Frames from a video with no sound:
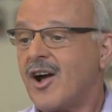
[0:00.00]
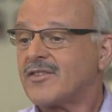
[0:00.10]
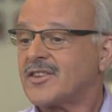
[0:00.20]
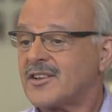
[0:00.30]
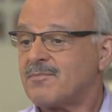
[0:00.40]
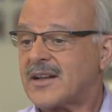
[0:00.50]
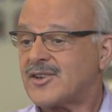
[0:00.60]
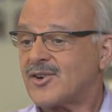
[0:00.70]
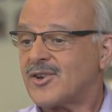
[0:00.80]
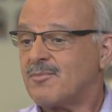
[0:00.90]
all of a sudden
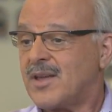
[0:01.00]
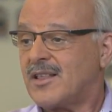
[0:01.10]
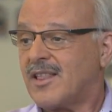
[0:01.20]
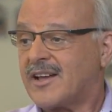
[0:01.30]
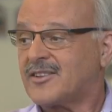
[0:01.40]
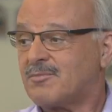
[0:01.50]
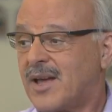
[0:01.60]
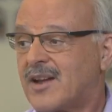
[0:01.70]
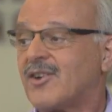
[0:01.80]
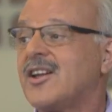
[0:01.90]
bacteria B likes it
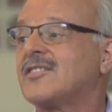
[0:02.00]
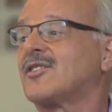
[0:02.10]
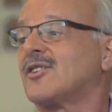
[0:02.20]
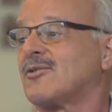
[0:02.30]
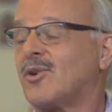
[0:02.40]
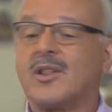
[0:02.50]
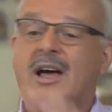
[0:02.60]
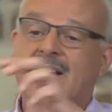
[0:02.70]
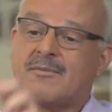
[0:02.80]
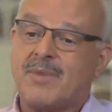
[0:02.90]
better. It's going to grow a
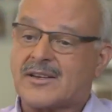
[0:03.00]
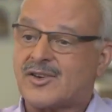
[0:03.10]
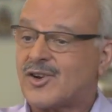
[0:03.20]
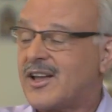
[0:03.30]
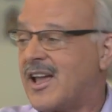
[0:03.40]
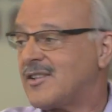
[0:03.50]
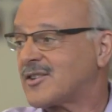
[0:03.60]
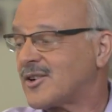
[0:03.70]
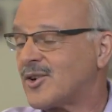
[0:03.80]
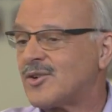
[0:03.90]
lot and bacteria A is
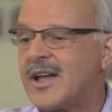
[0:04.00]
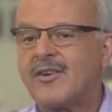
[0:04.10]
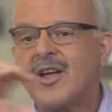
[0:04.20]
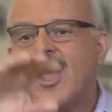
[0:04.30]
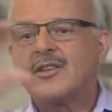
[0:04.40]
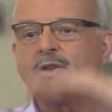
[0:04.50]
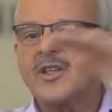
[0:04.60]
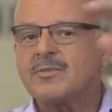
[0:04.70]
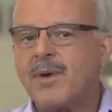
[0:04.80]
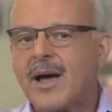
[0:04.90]
going to go down. So
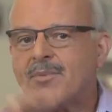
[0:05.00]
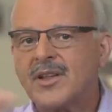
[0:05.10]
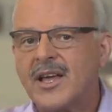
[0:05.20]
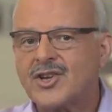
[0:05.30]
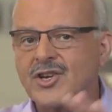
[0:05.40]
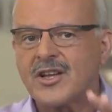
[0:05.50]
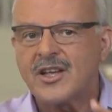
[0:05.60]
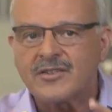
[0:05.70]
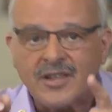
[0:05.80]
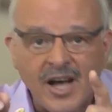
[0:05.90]
this population is